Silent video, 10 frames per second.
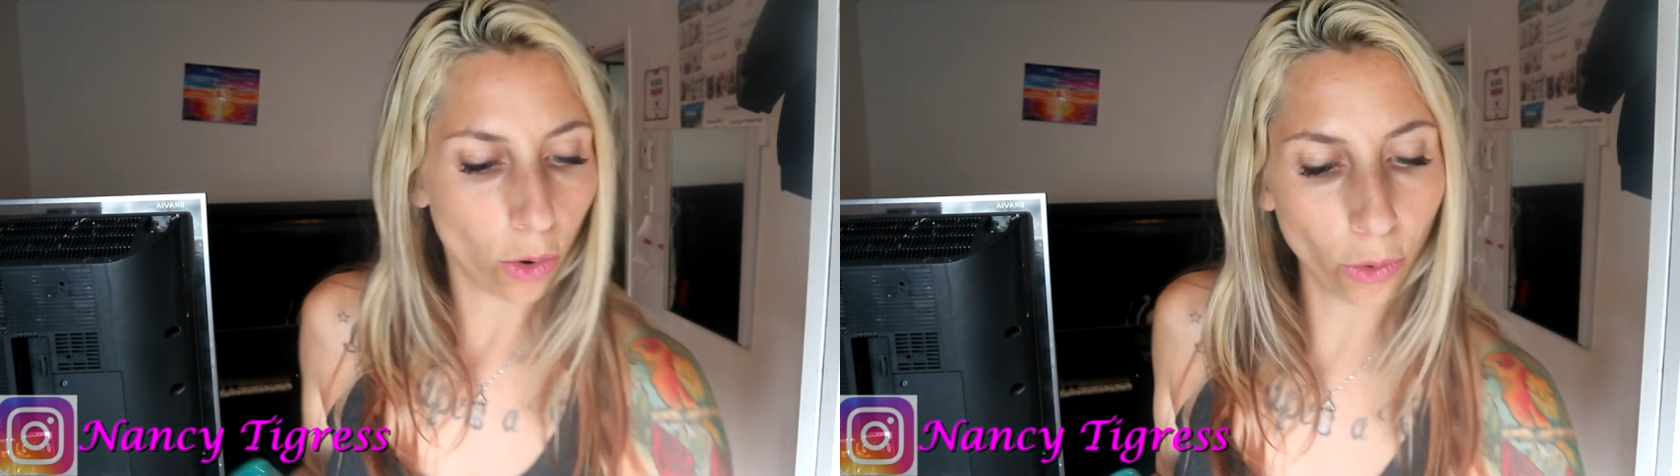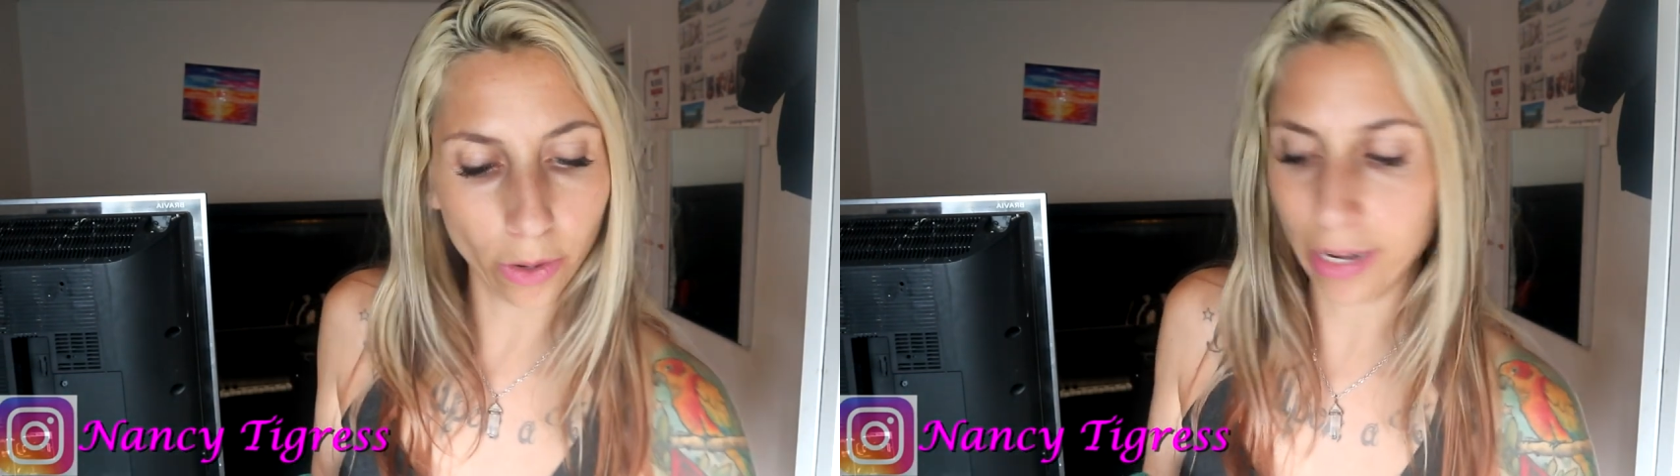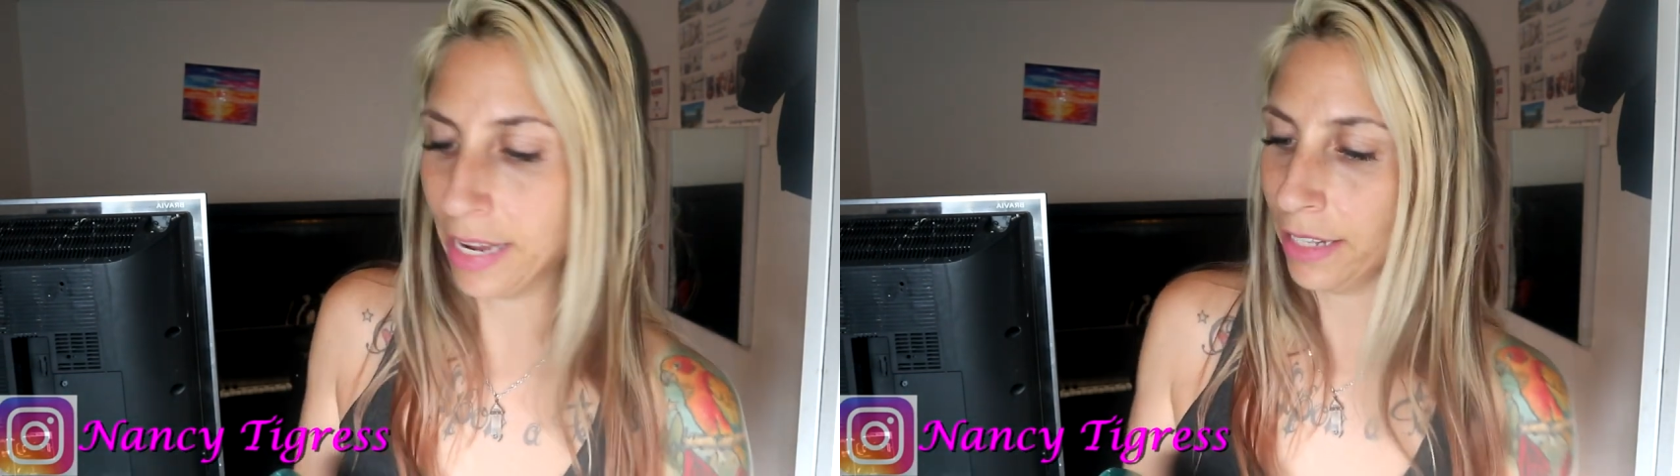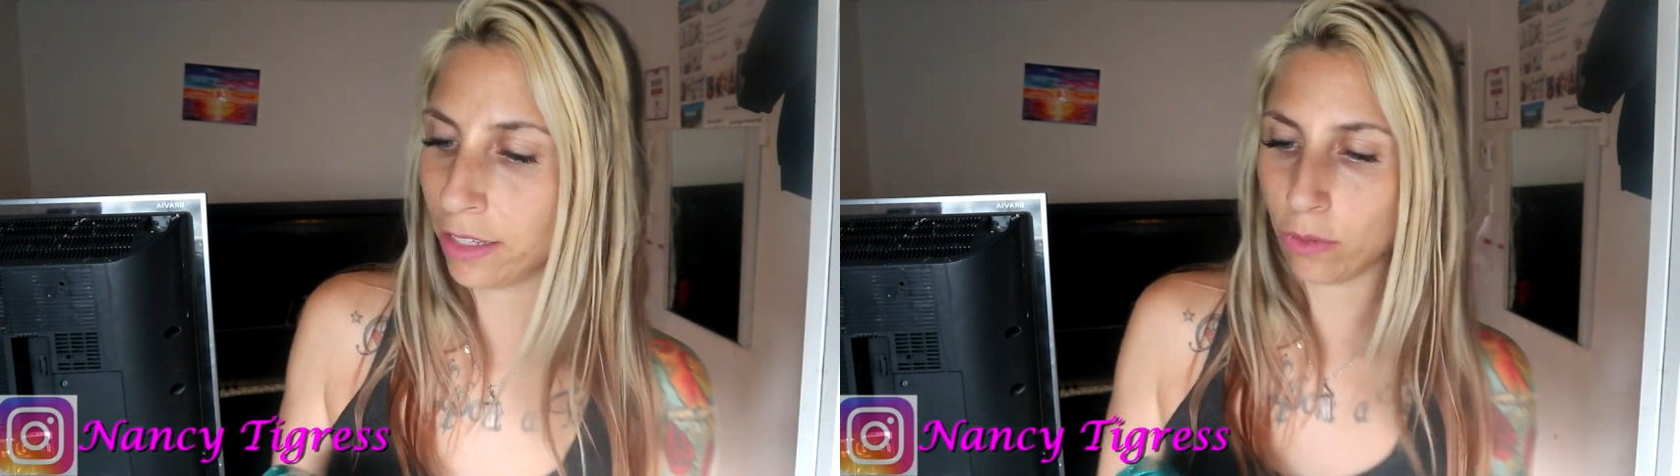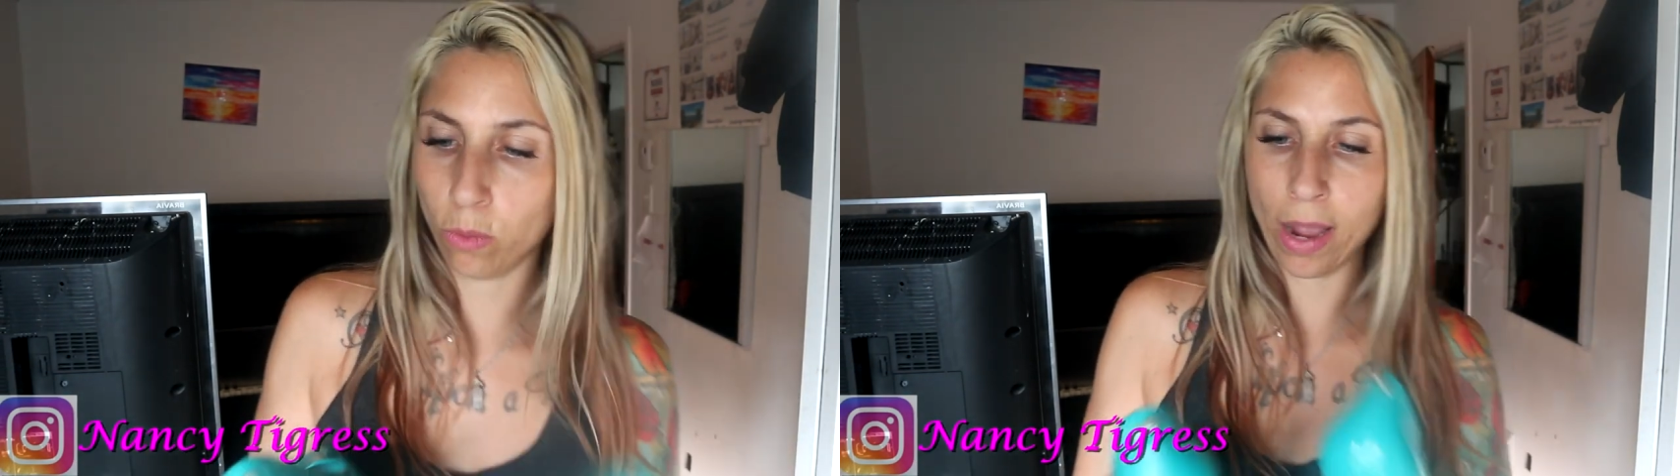or
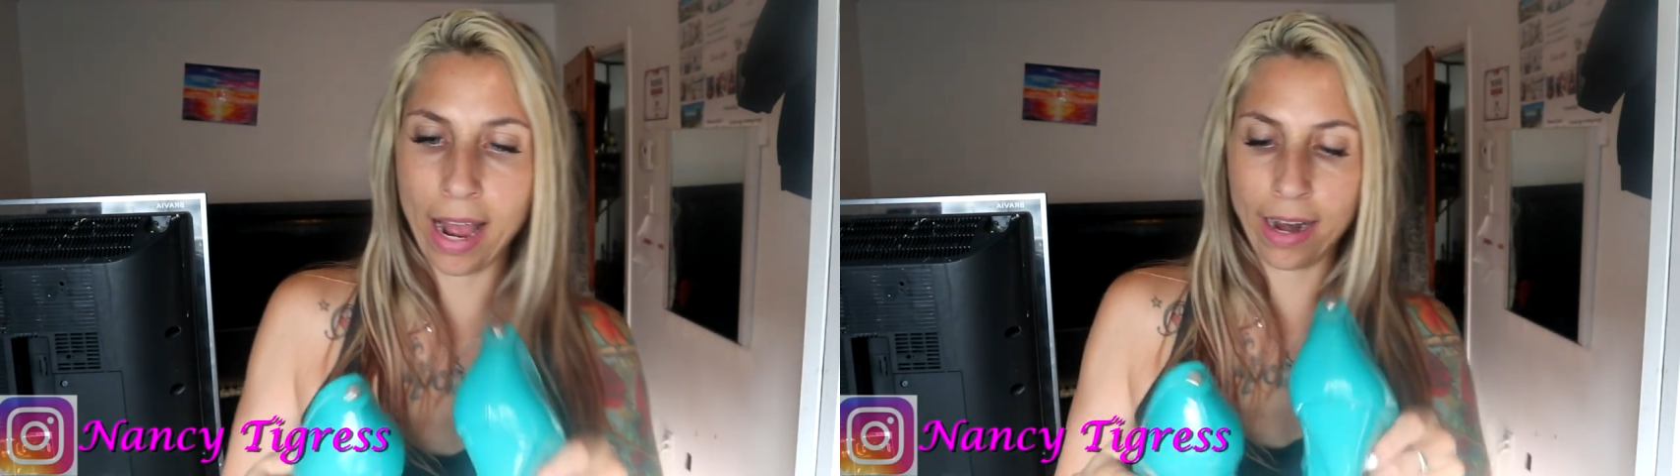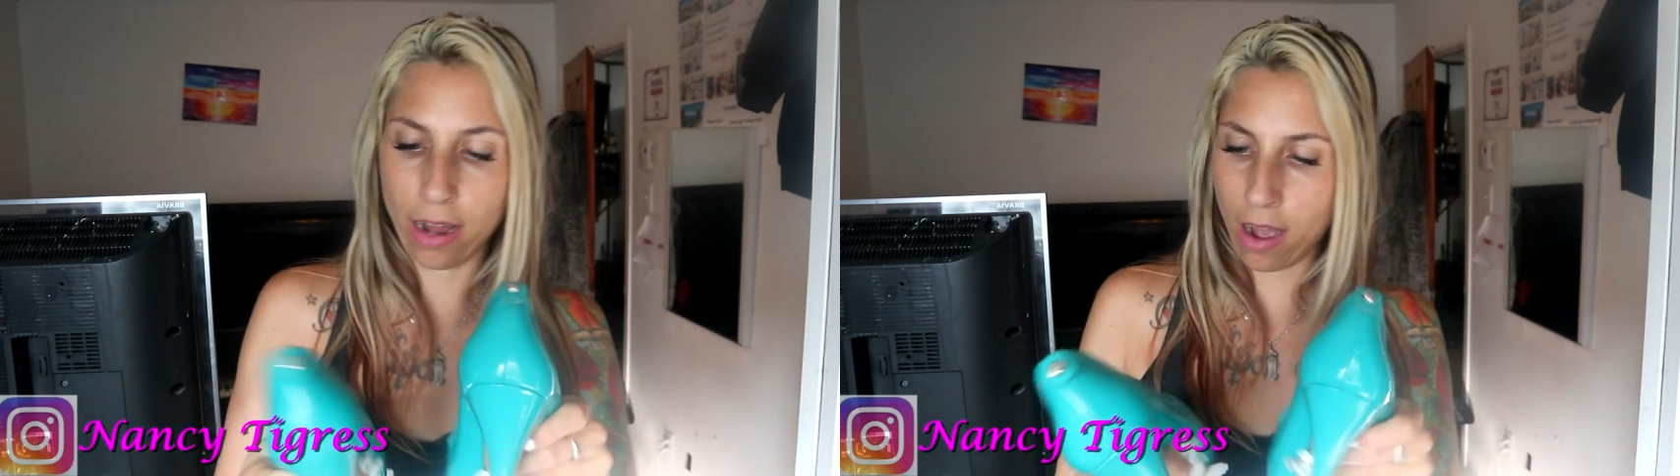it's when